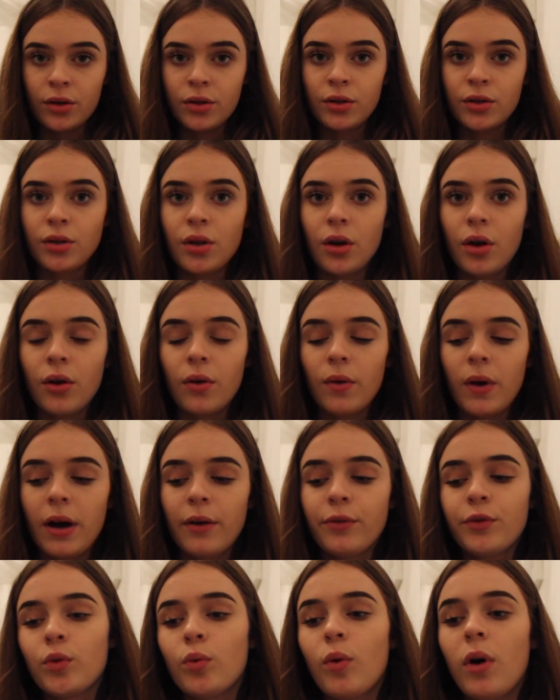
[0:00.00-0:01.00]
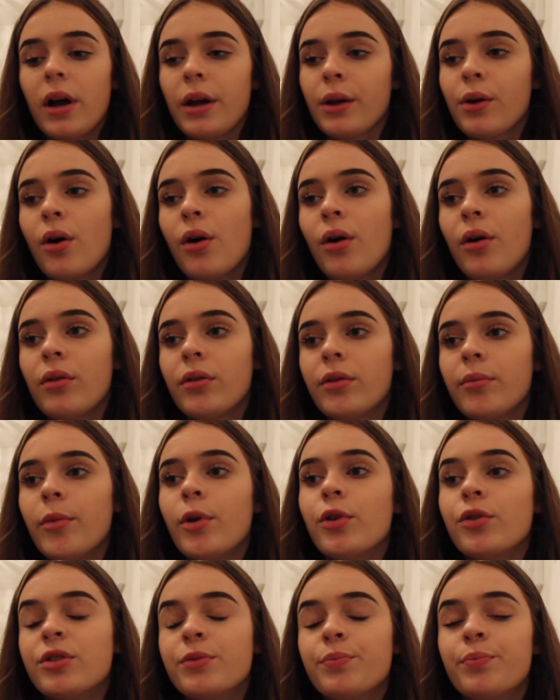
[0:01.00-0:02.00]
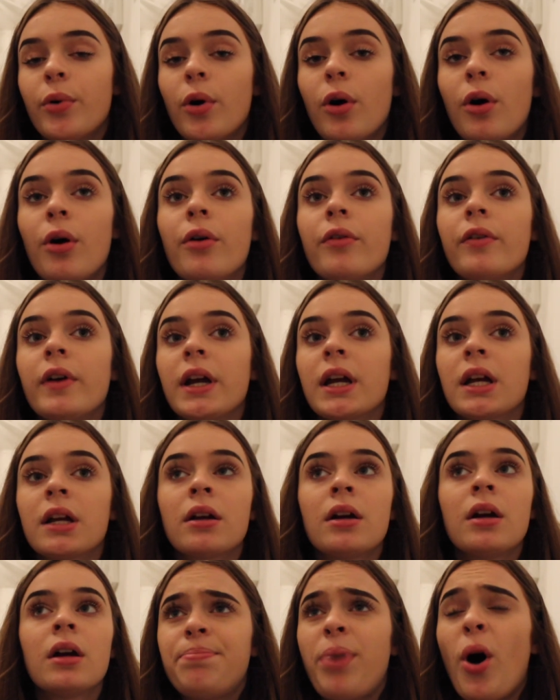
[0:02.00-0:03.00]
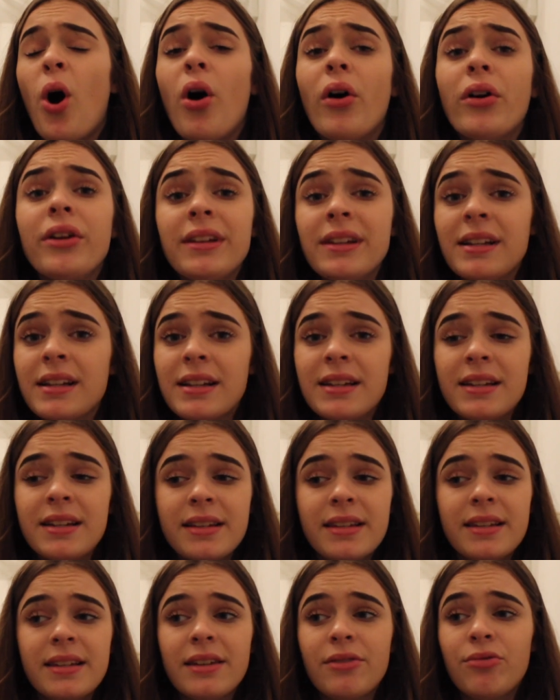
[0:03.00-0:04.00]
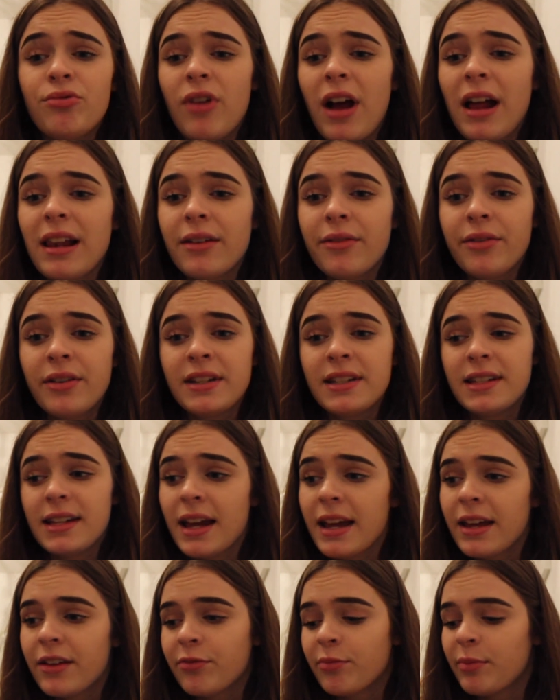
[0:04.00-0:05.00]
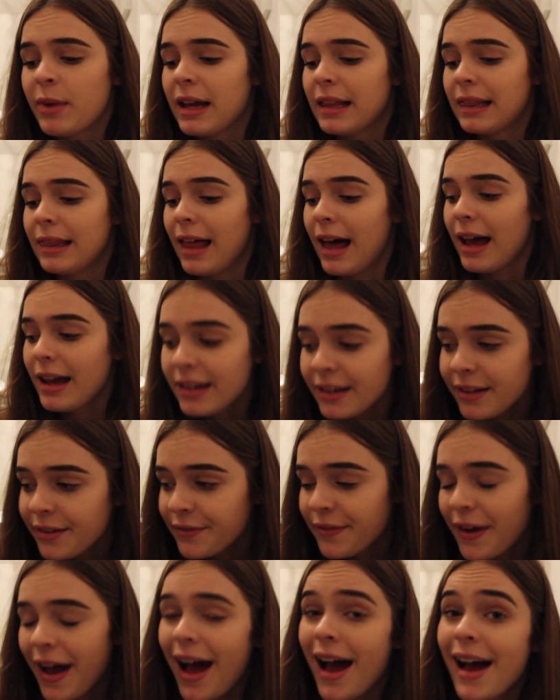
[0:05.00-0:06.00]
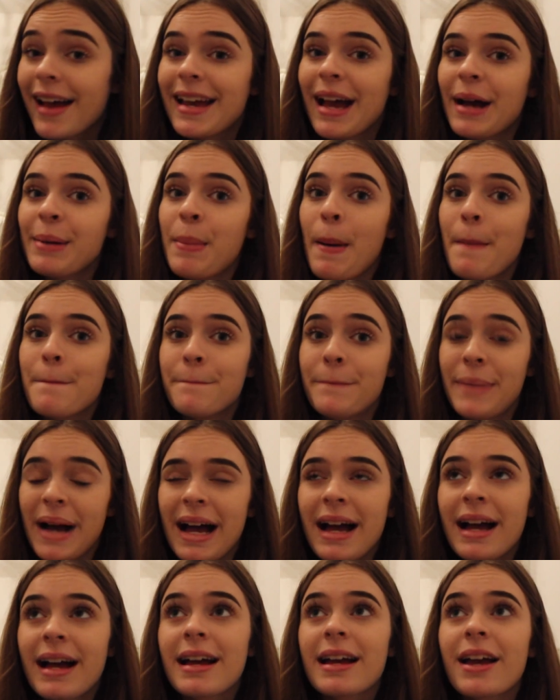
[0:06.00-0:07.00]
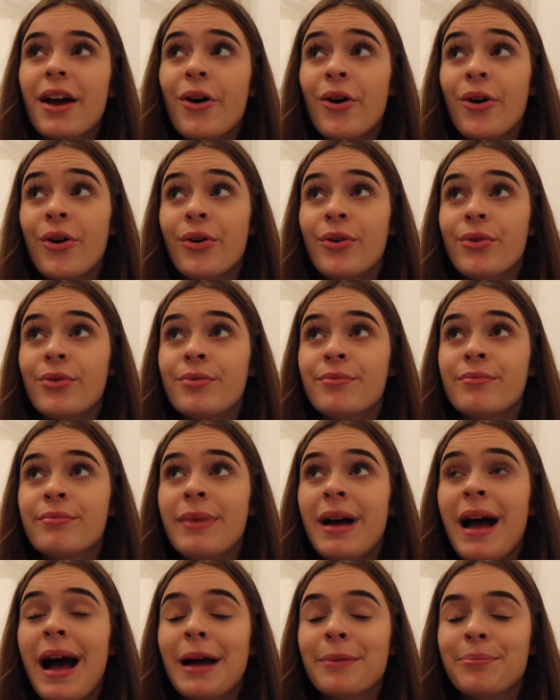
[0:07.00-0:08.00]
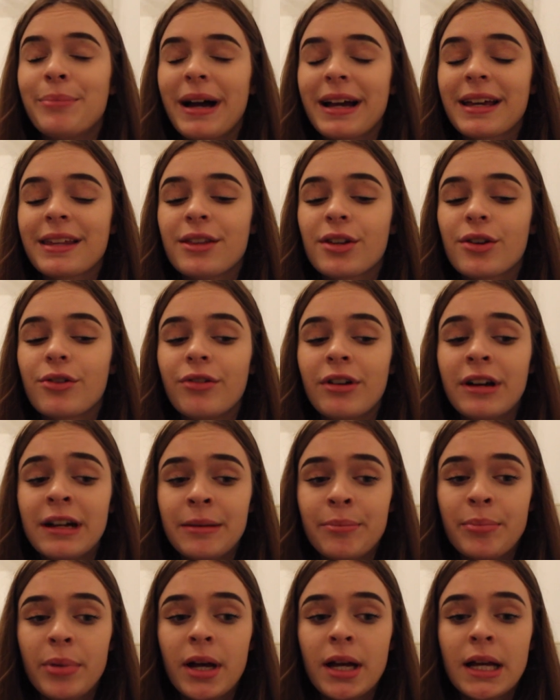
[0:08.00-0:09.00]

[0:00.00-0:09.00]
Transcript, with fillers: So after what I call the most boring, pointless, irrelevant day of my life, I am back home, I'm back in the crib,